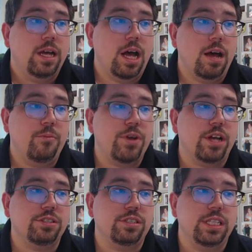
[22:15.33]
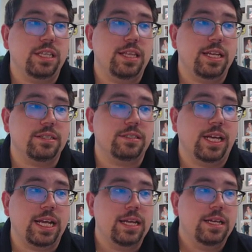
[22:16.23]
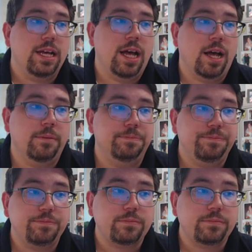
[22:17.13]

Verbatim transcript: Um, we also see things like um,